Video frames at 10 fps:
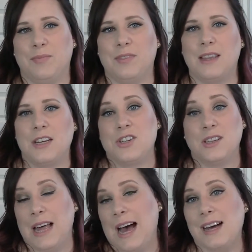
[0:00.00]
they should
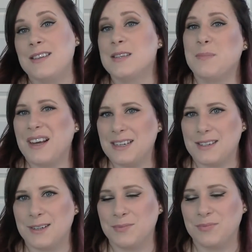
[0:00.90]
last, but
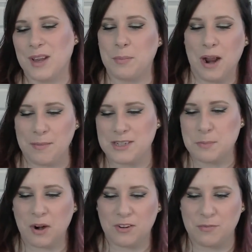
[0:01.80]
a primer is
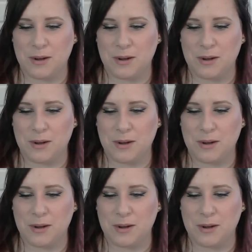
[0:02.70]
part of my